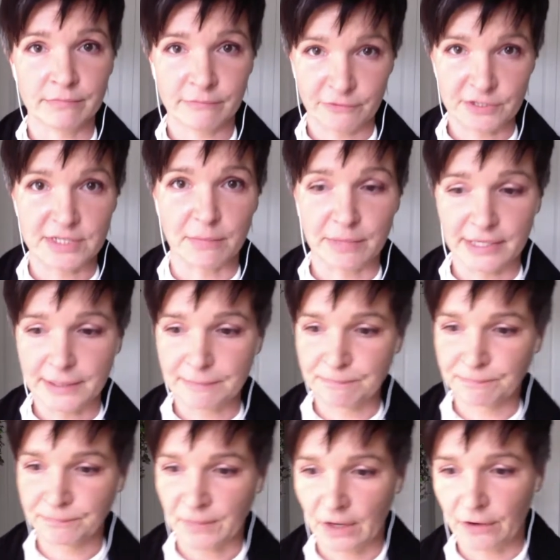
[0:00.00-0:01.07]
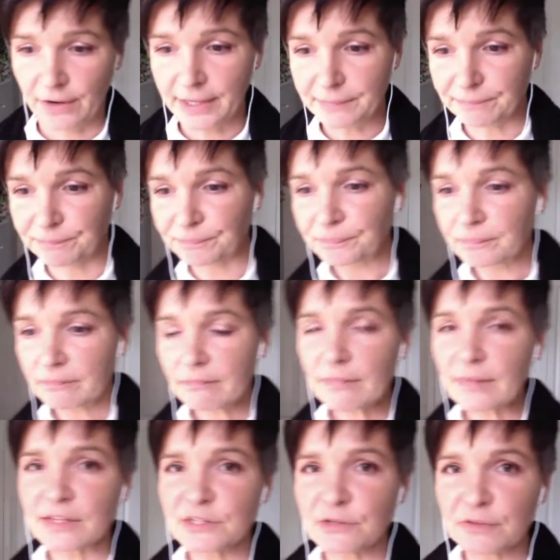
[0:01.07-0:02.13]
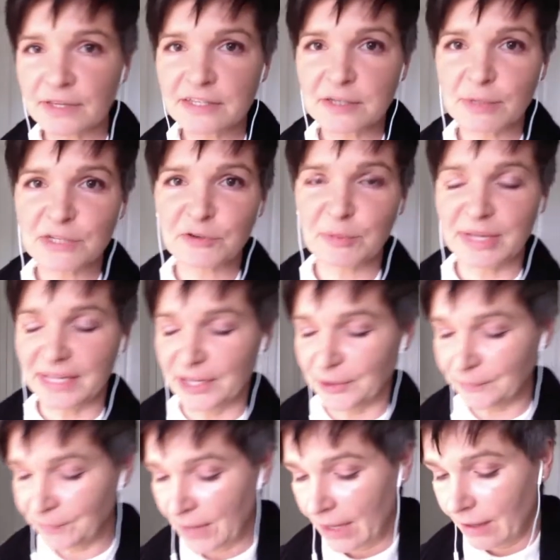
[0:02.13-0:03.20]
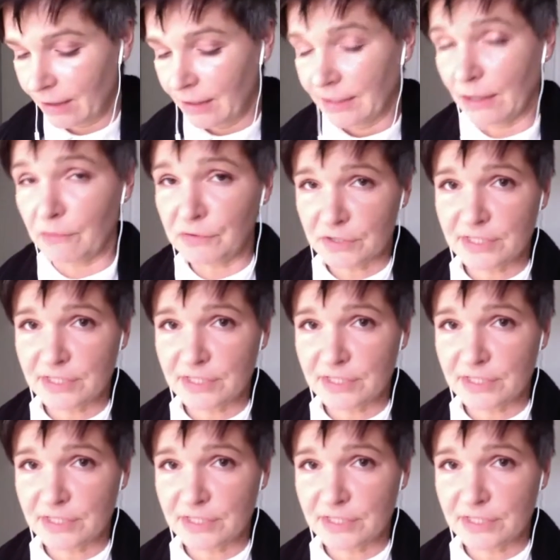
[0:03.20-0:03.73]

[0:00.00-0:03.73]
So thanks so much for being here. Now, if you're still around, that means you want to solve a problem.